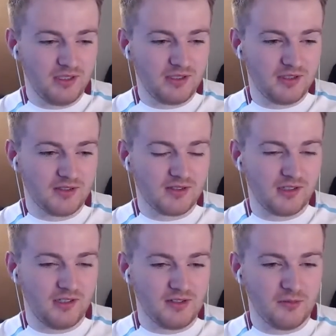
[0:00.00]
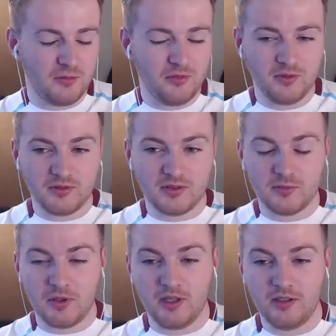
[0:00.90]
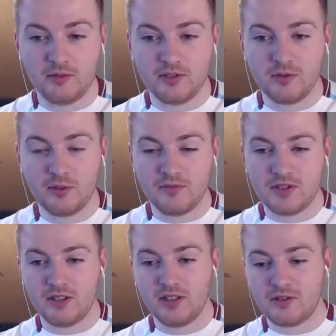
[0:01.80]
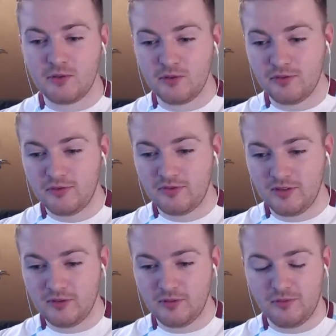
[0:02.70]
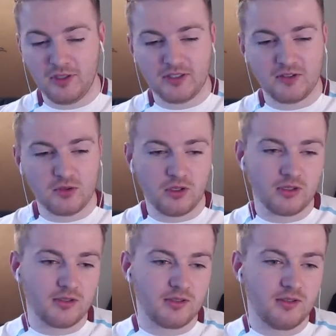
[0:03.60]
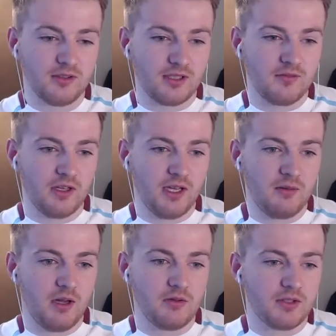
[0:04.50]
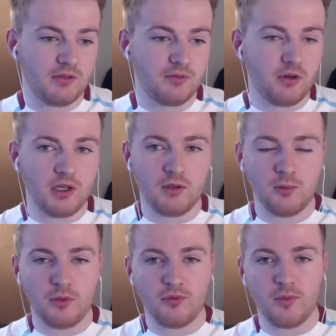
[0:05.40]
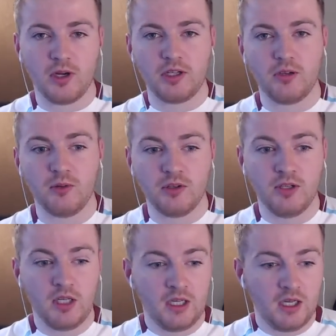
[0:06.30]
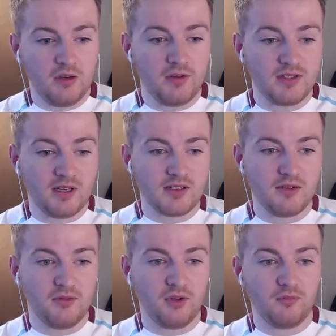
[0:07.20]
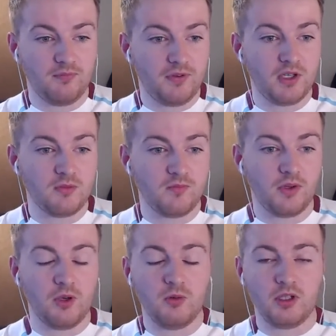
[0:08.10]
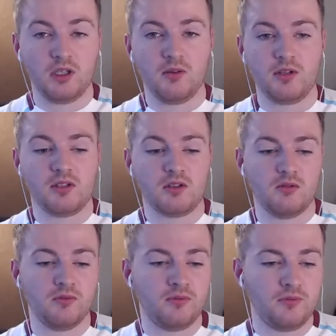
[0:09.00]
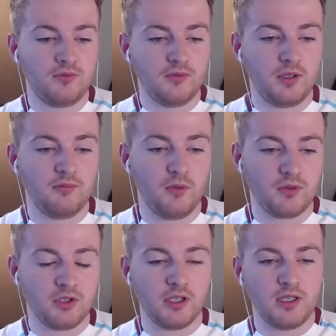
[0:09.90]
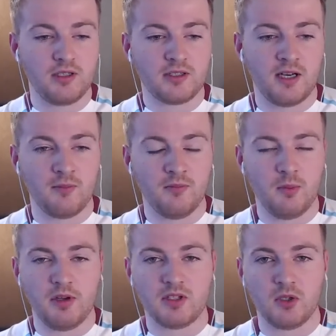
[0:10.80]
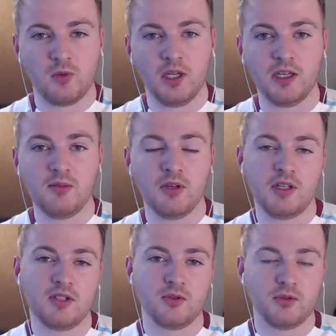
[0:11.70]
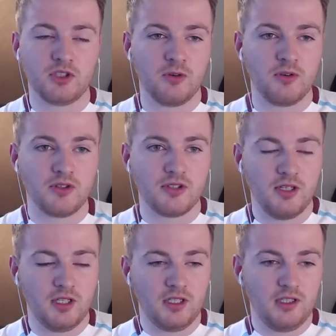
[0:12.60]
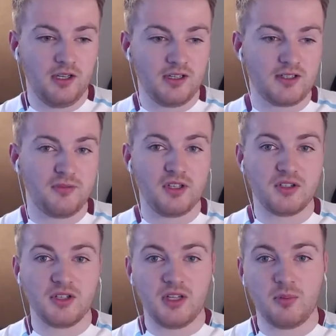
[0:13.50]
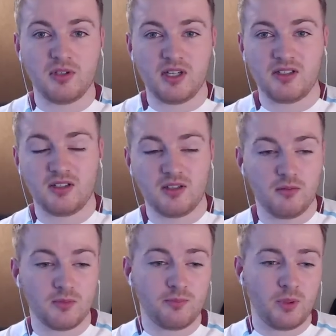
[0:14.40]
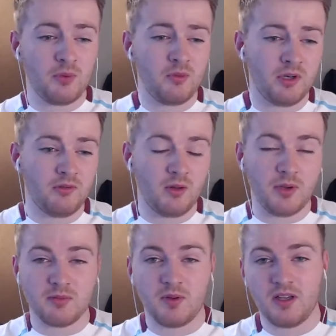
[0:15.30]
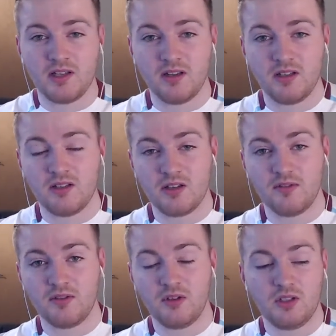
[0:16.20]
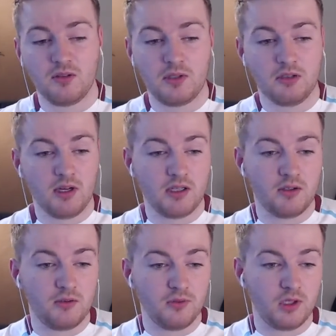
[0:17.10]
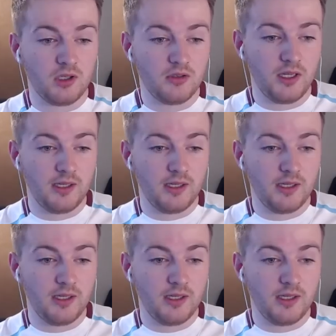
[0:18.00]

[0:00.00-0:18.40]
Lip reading: Since the likes of, since Payet was here, we haven't seen that sort of little flicks and tricks and stuff like that. No, it was a great little ball from Ayew and a fantastic finish from Feghouli. He's sort of, unfortunately, he's come a bit too late, but he's sort of shown us, I guess, the finishing that he possesses. He was probably one of our best players out there this afternoon. He created an awful lot.